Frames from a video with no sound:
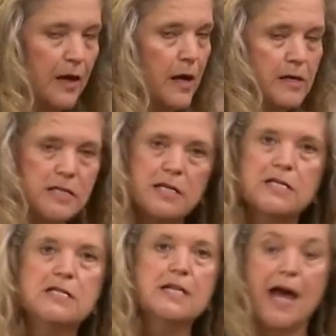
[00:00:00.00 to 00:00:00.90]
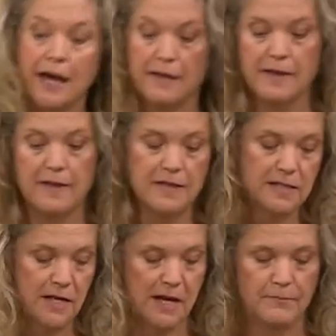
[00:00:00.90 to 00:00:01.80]
is exactly the
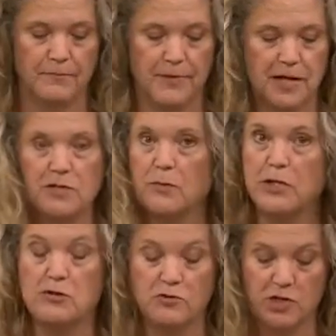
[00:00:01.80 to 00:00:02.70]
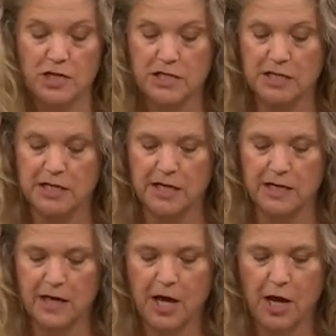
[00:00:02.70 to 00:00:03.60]
same. It's what you just
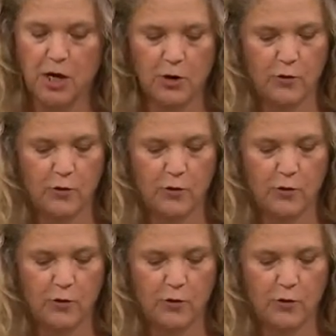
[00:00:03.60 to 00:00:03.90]
did. You're